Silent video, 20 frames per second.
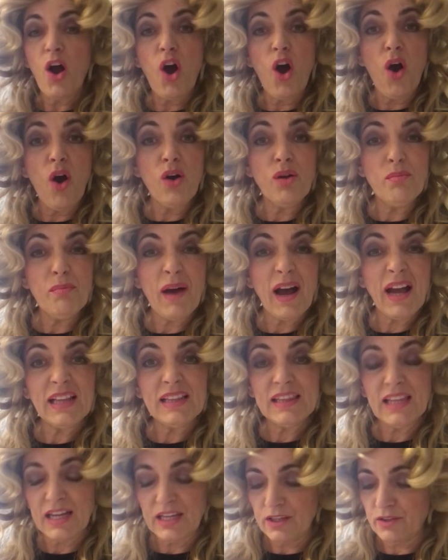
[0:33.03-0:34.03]
All my
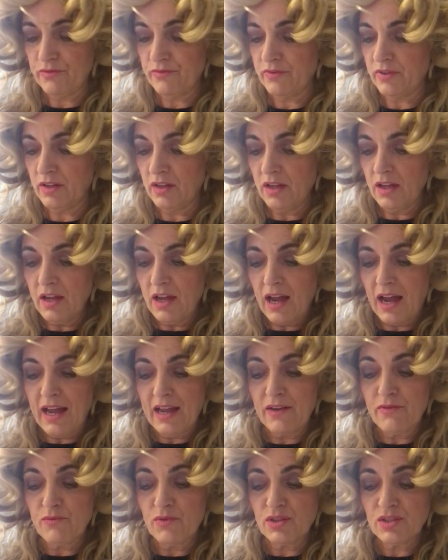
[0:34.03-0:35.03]
life, I
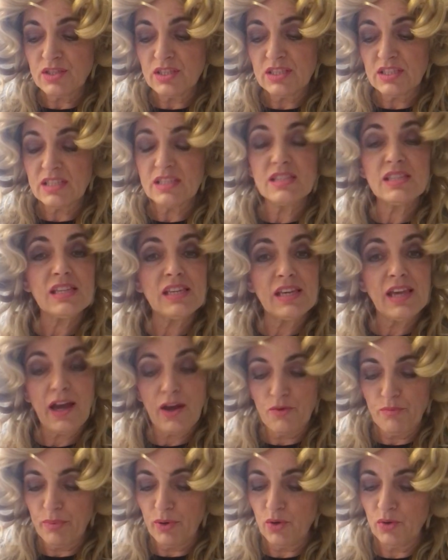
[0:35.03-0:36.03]
have wanted to see
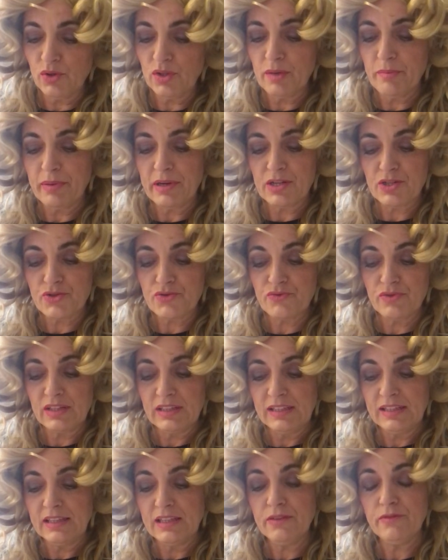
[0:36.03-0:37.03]
how polar bears
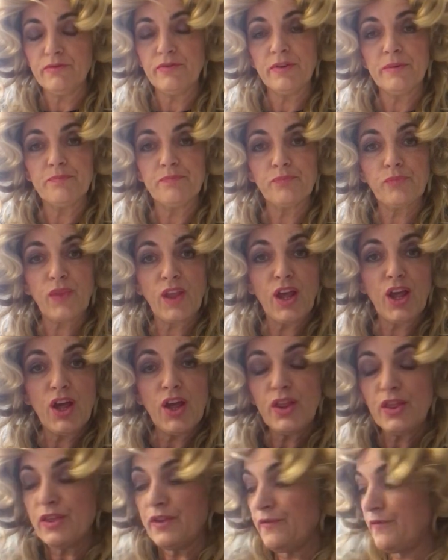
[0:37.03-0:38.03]
really live.
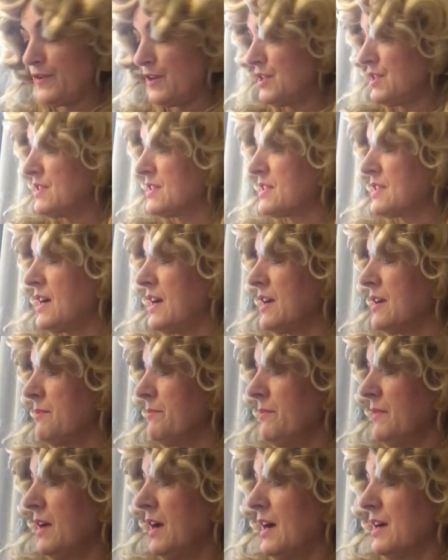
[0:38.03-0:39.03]
The first
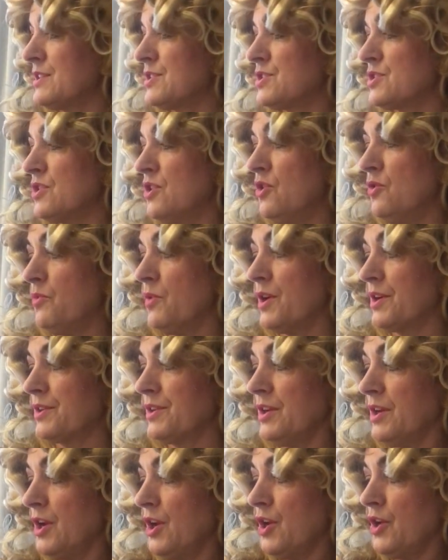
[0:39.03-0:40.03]
time I saw one,
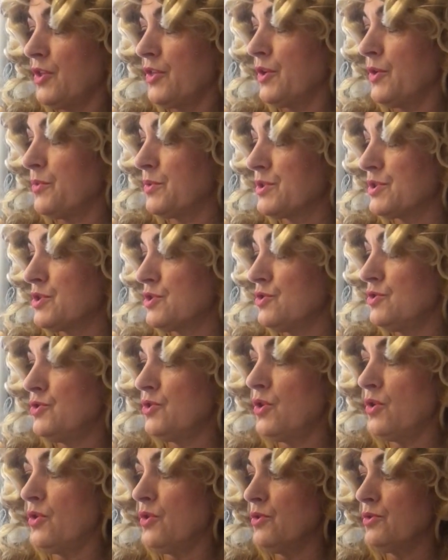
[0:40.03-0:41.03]
there was
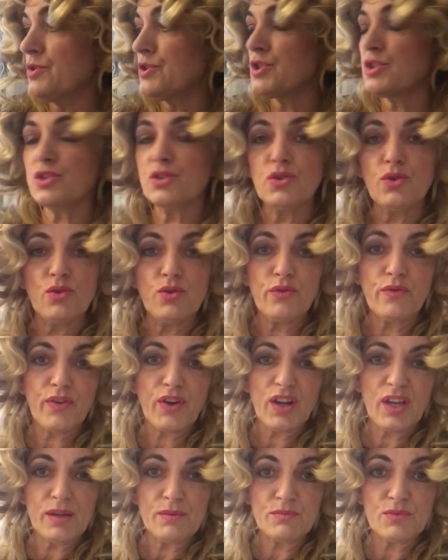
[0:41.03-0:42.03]
no snow for
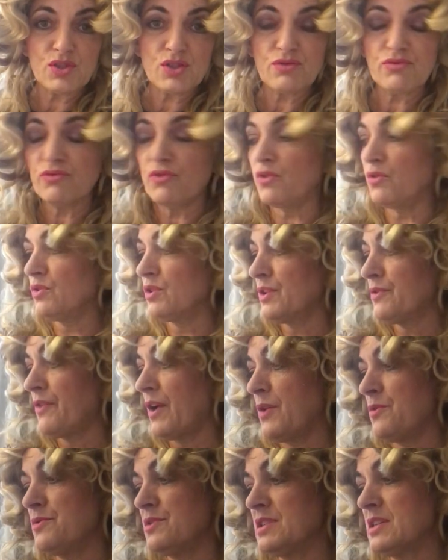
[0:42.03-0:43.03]
him to roll
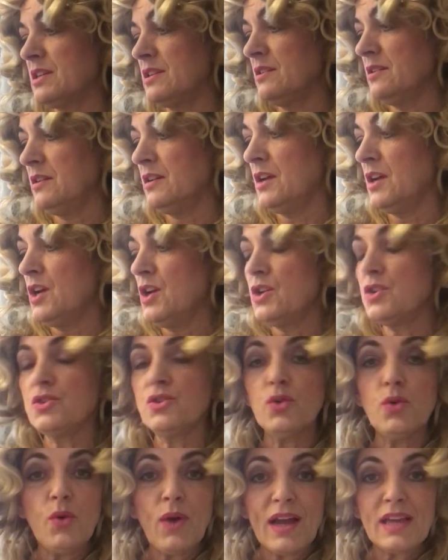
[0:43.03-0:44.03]
around in,
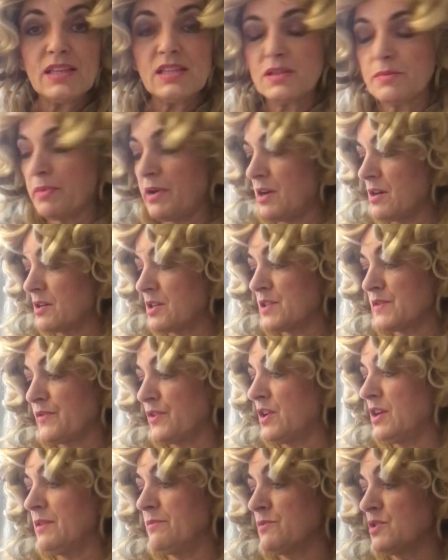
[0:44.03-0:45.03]
no icebergs
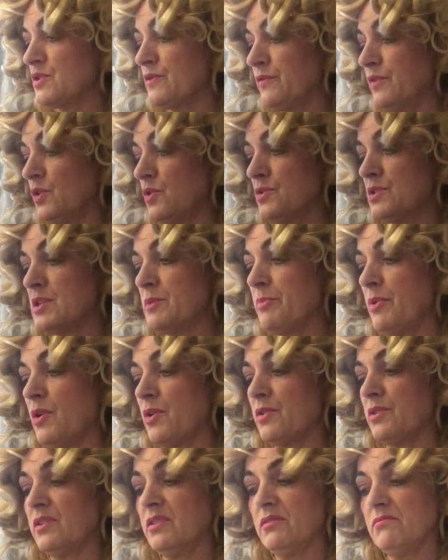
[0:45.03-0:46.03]
for him to float
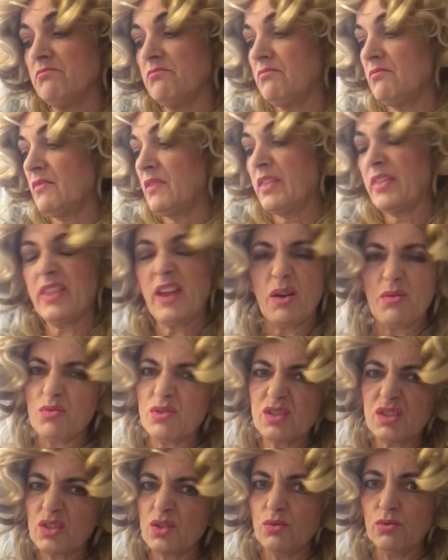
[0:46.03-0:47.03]
upon. That
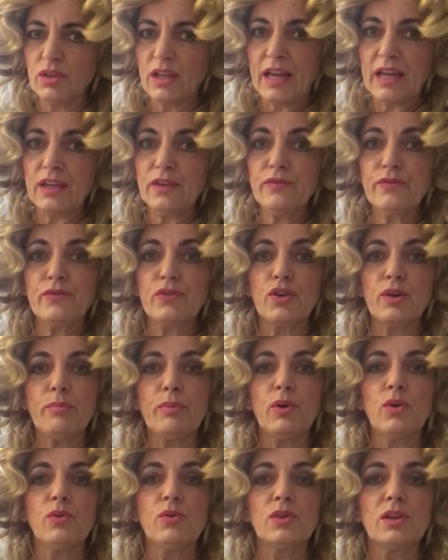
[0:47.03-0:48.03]
was no life for a
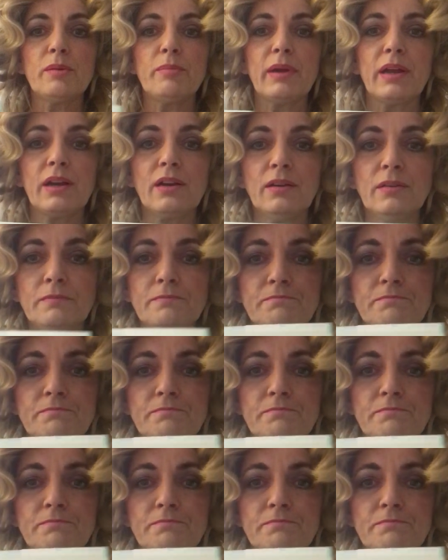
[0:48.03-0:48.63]
polar bear.